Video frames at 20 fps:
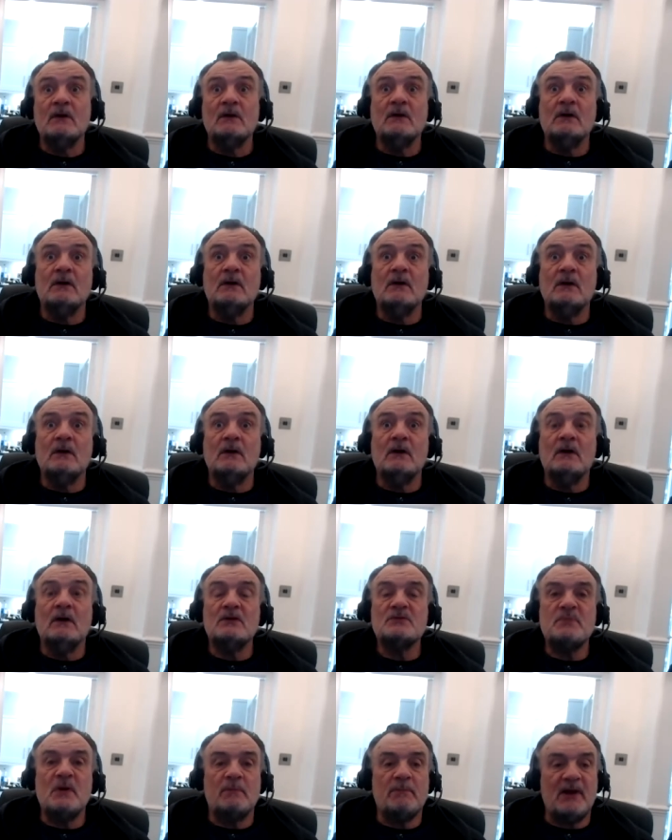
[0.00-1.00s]
uh,
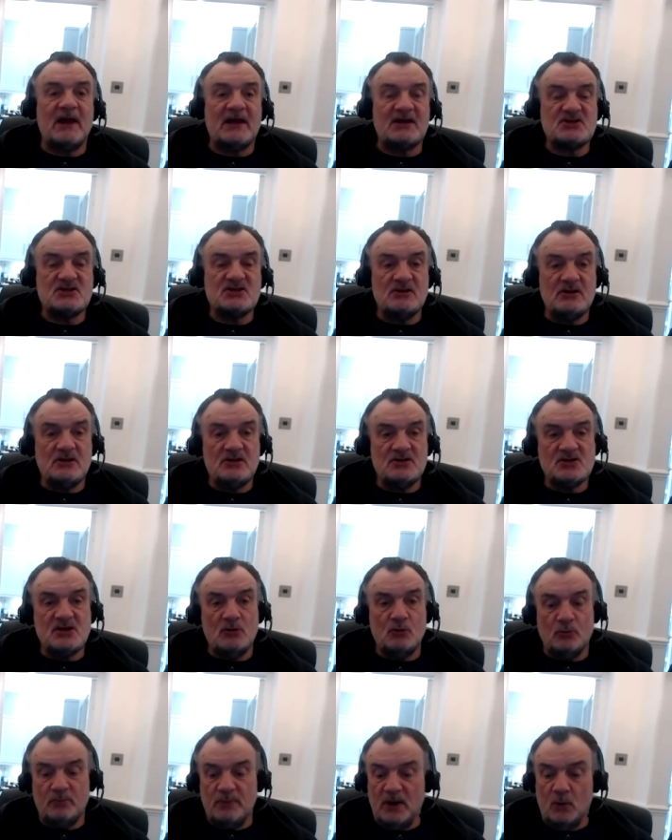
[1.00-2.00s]
it's perplexing and it's a
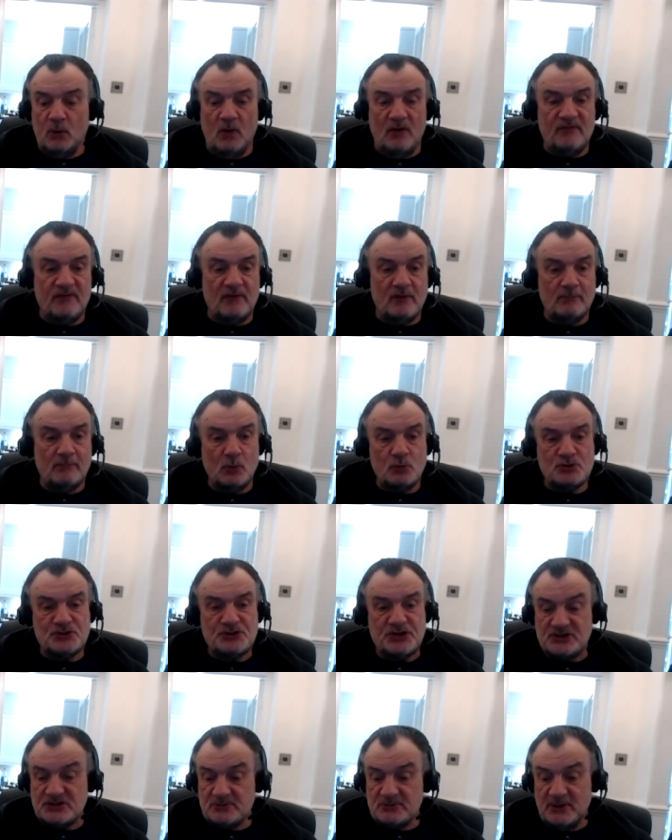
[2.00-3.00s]
little bit of waffle and
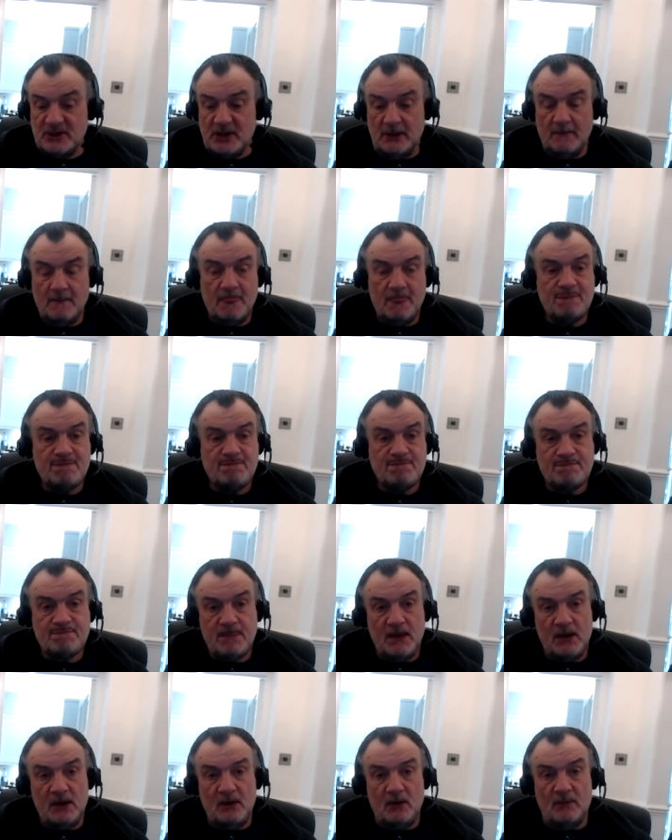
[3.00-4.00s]
bullshit to me.
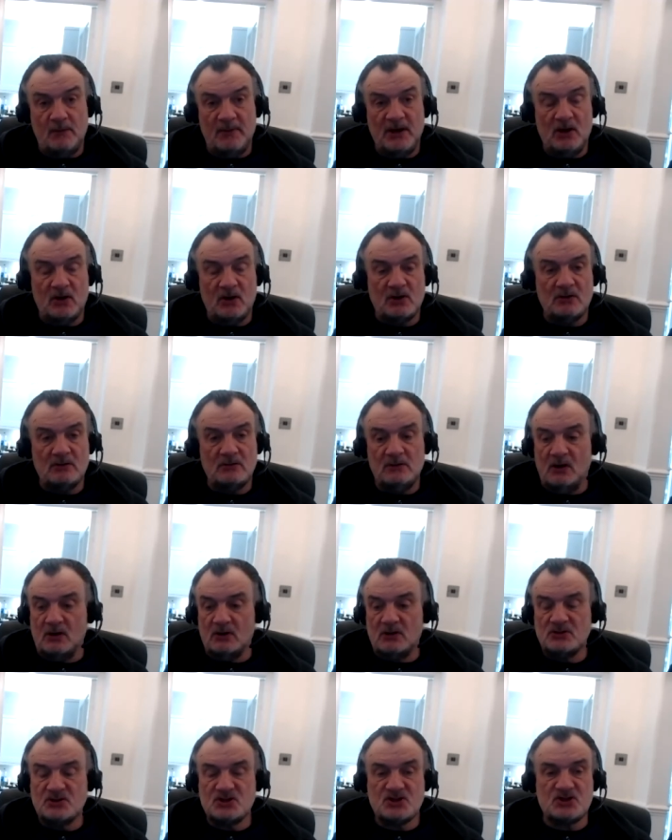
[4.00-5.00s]
You know what I mean? I can I
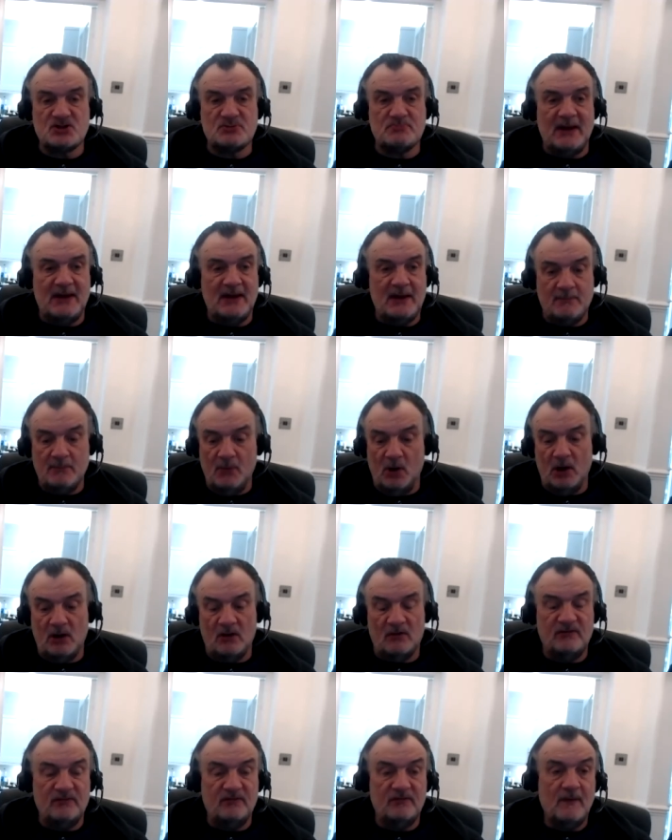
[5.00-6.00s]
can smell it a mile
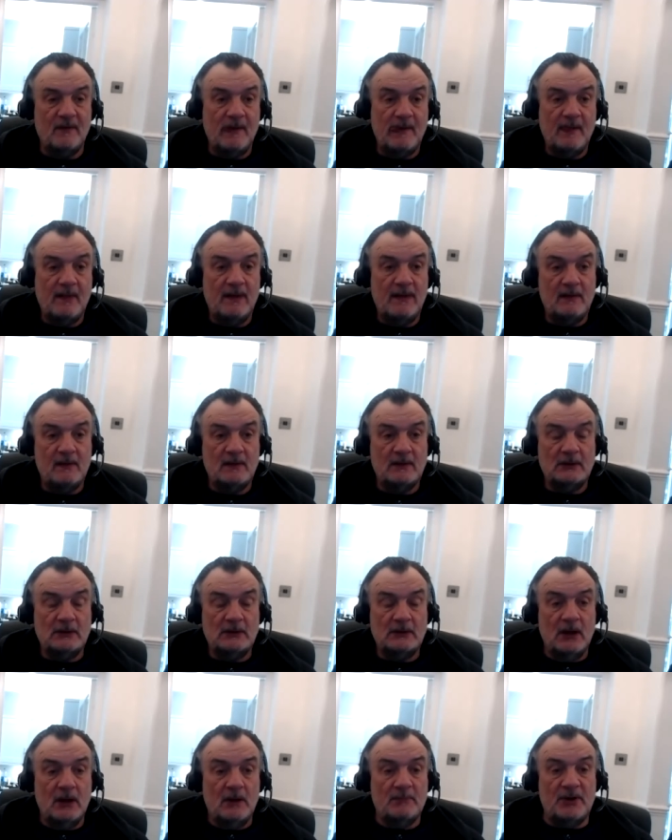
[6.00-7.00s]
off.
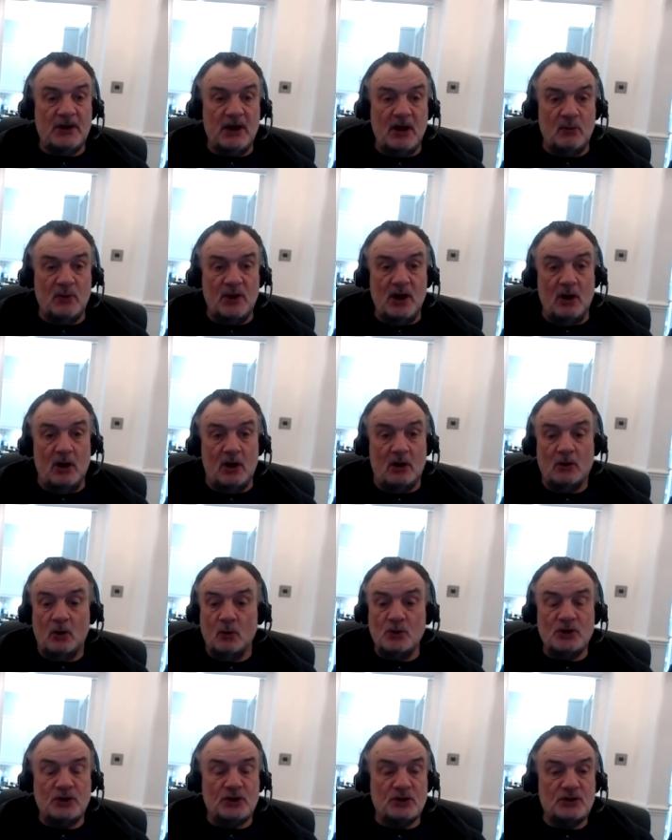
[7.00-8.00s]
But there we are.
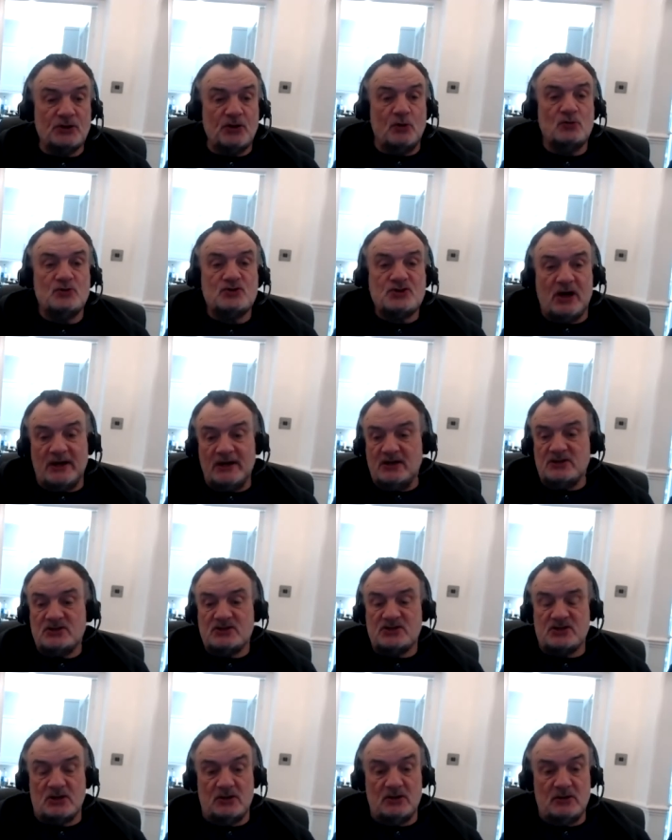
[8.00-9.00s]
All you can do, Jay,
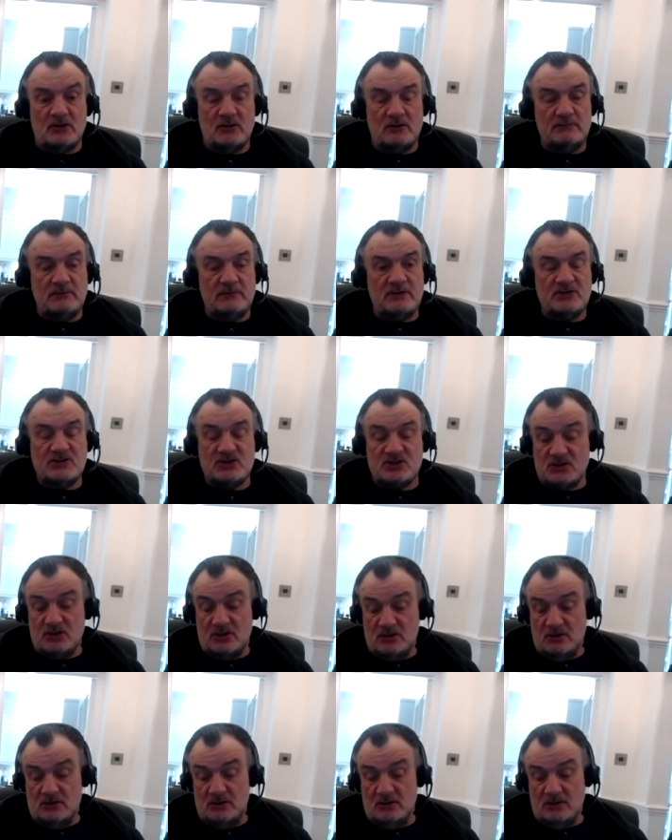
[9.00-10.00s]
is uh, is
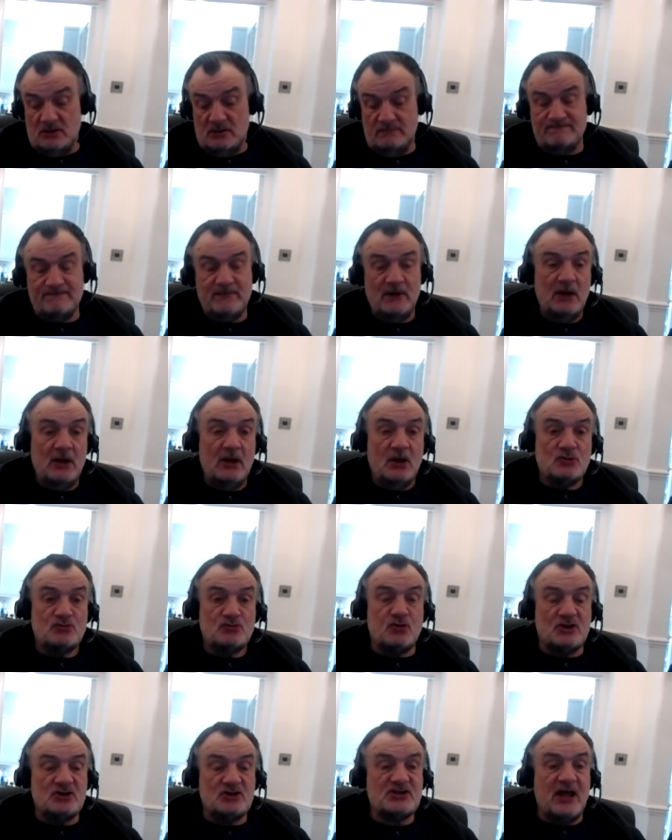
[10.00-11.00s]
uh,
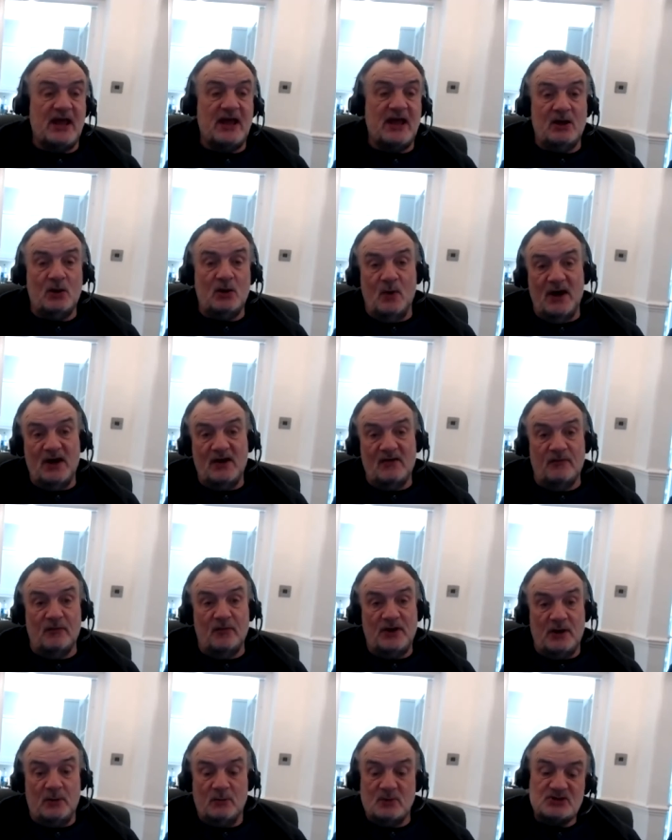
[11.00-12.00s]
try and stay out of the way and
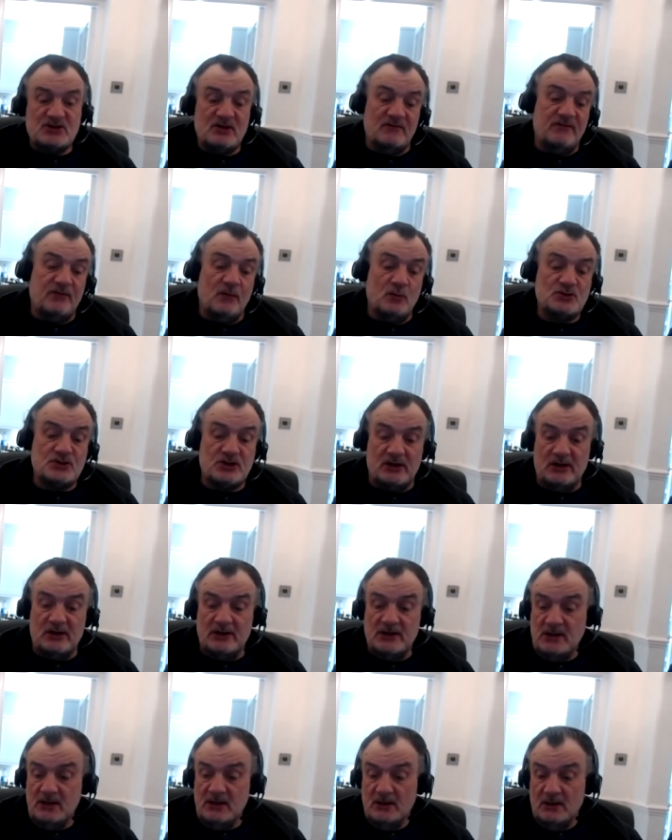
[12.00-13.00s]
avoid it. Which
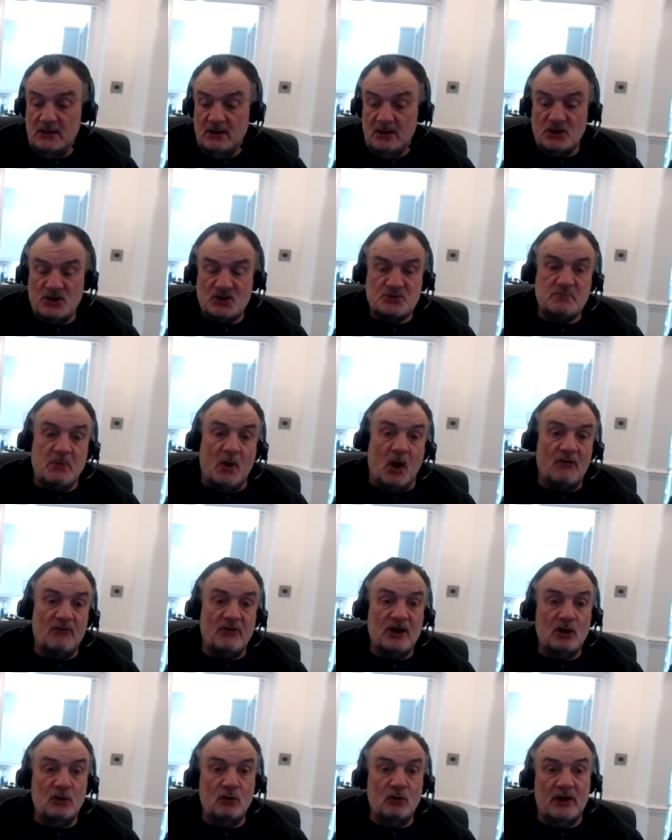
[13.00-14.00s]
unfortunately, an
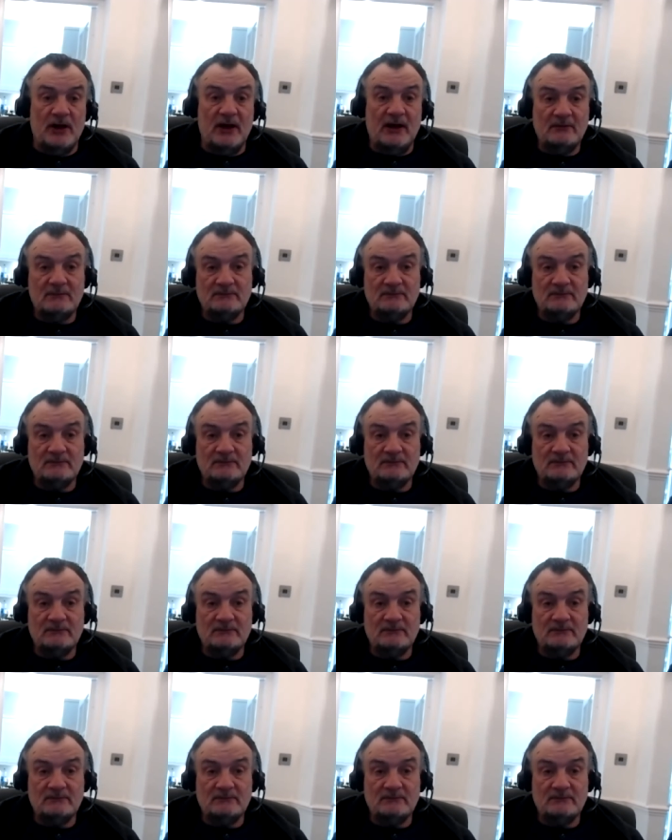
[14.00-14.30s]
aspiring lawyer,